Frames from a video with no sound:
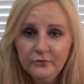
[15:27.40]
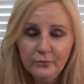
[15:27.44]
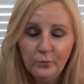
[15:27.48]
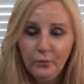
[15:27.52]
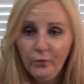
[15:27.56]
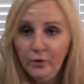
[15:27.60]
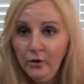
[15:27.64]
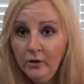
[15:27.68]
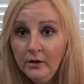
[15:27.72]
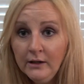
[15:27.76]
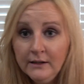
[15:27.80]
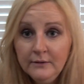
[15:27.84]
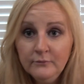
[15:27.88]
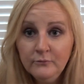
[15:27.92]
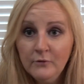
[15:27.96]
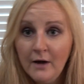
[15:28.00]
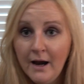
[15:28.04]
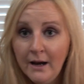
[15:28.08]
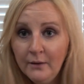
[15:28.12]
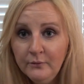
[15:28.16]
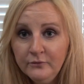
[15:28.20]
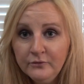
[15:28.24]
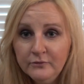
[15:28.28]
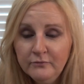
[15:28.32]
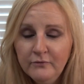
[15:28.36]
whirling
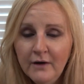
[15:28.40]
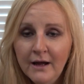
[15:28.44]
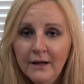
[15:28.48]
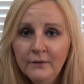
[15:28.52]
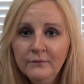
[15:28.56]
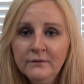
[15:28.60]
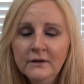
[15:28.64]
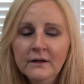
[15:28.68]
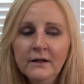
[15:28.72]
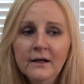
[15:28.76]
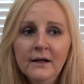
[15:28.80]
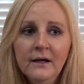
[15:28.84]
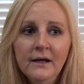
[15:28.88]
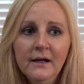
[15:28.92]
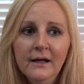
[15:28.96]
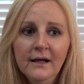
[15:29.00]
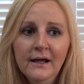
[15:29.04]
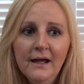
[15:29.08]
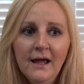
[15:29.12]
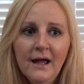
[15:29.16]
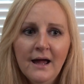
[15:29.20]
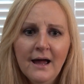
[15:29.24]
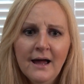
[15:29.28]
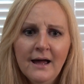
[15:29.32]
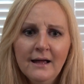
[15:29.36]
round and round.
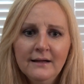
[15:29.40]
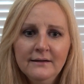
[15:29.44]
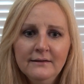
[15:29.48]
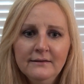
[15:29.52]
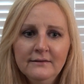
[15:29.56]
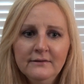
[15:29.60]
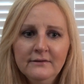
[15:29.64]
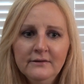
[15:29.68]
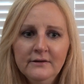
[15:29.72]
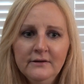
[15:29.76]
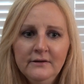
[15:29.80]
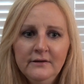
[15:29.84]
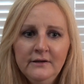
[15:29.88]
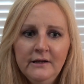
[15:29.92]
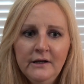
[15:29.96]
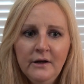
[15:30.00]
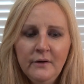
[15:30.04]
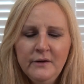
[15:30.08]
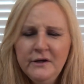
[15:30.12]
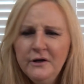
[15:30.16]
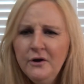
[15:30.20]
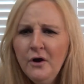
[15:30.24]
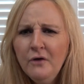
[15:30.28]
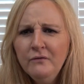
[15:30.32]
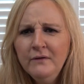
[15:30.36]
And,
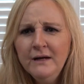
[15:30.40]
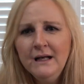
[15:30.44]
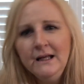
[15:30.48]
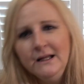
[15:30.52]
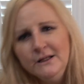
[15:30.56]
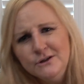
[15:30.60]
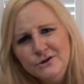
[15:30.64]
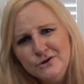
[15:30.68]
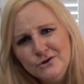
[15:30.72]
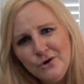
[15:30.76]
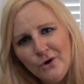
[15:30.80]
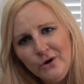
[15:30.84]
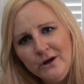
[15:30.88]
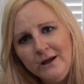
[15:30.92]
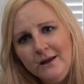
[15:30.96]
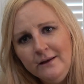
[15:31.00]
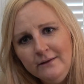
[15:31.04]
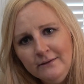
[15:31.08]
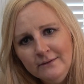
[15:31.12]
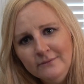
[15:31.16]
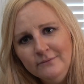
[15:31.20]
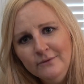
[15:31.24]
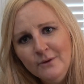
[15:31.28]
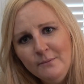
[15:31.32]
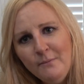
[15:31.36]
you're not really
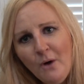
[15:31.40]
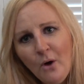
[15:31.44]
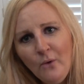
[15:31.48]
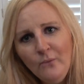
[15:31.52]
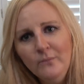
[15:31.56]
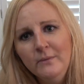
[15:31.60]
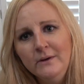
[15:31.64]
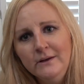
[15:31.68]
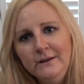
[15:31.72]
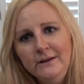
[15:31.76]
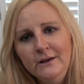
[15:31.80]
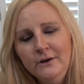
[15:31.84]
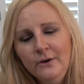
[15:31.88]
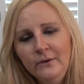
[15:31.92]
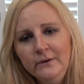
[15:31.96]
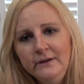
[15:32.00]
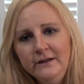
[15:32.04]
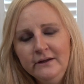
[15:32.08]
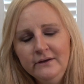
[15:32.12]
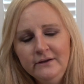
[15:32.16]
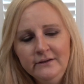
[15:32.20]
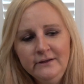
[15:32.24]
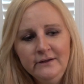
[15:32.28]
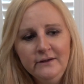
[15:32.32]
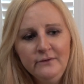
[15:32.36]
enjoying the moment.
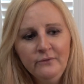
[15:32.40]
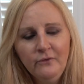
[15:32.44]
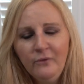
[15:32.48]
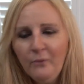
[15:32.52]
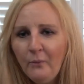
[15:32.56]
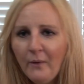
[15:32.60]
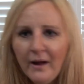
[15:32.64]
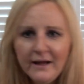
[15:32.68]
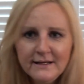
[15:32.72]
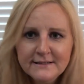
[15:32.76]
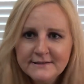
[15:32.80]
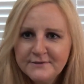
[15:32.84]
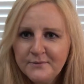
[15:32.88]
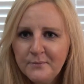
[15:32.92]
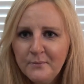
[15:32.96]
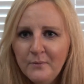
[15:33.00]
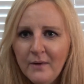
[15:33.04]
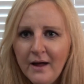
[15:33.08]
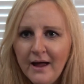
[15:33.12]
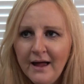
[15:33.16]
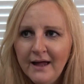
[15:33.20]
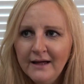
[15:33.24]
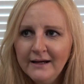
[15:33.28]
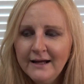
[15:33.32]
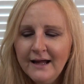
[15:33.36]
You're away
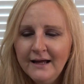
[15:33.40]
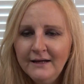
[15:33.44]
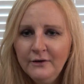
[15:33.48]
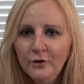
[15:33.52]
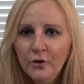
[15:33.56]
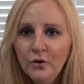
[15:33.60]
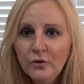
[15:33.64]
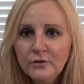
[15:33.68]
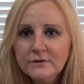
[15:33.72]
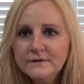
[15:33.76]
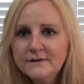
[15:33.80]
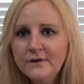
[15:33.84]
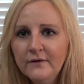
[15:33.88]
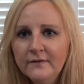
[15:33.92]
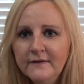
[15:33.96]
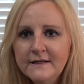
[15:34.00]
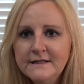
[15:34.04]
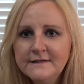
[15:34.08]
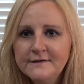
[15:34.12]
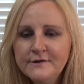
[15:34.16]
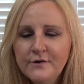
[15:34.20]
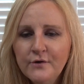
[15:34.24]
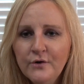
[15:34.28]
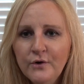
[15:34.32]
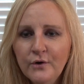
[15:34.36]
somewhere getting hooked on
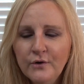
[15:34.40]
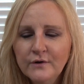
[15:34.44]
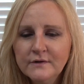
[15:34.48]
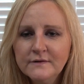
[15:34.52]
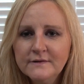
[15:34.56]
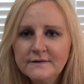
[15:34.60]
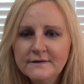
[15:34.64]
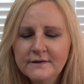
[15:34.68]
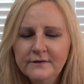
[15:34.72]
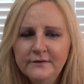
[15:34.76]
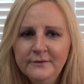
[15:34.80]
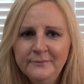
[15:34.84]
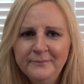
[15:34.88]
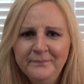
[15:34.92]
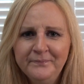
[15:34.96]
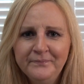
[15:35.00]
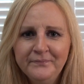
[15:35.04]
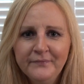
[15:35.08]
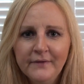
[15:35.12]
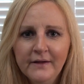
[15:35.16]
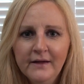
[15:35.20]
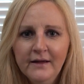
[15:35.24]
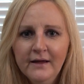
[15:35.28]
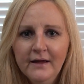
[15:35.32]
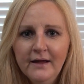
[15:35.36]
these thoughts, and
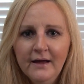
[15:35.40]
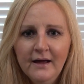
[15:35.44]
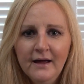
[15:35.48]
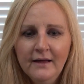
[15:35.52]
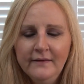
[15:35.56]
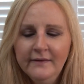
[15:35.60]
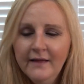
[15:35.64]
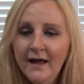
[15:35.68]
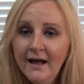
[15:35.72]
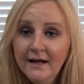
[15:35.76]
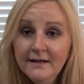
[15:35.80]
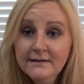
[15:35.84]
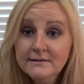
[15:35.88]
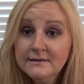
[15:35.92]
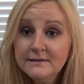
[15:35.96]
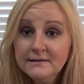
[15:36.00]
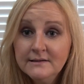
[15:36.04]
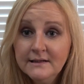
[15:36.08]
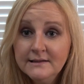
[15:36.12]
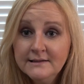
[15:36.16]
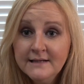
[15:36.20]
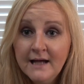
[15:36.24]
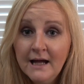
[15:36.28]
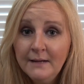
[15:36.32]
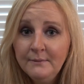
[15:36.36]
that is
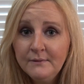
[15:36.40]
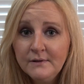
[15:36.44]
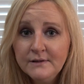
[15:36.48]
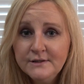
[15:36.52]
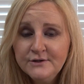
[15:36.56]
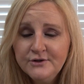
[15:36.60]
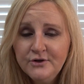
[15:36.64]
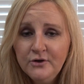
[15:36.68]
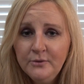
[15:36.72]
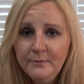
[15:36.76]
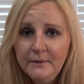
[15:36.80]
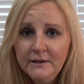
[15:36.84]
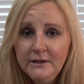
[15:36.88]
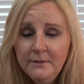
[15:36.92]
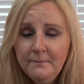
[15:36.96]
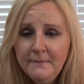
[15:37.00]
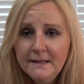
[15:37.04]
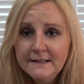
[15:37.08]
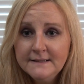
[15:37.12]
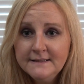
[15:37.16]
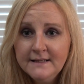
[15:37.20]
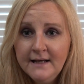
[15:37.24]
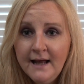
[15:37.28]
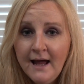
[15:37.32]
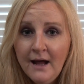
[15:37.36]
time consuming. You're
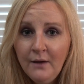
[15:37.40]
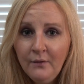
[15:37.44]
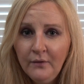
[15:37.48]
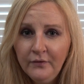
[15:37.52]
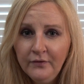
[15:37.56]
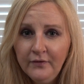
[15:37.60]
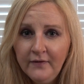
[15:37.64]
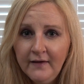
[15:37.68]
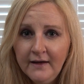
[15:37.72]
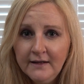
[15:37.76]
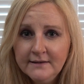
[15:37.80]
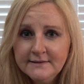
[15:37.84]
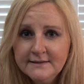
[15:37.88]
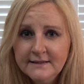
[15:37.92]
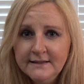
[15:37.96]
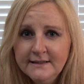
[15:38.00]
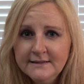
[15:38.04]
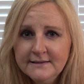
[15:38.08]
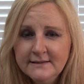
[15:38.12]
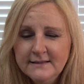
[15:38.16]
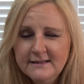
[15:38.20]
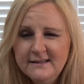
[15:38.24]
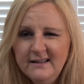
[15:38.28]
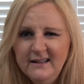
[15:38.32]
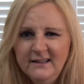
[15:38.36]
missing out on things, and
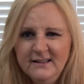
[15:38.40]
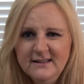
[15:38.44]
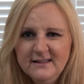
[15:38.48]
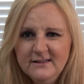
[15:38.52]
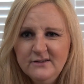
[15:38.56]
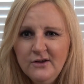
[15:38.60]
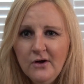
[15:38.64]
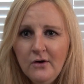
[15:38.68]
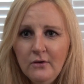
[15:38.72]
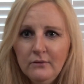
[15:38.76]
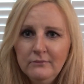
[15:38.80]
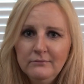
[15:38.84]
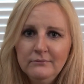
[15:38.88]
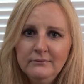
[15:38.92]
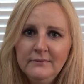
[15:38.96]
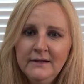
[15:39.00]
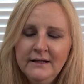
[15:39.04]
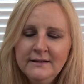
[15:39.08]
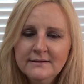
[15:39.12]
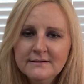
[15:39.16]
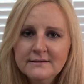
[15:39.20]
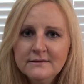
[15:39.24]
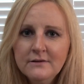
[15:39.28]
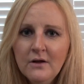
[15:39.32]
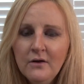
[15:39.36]
it's not
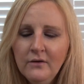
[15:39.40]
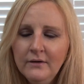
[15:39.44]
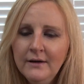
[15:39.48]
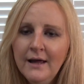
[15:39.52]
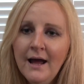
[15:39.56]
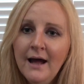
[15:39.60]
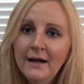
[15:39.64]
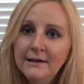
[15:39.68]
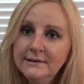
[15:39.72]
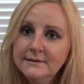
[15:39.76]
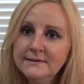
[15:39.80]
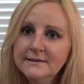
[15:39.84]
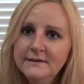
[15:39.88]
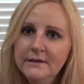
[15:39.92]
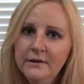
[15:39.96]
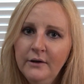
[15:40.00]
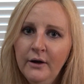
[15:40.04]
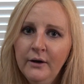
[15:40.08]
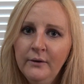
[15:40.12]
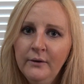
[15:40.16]
nice,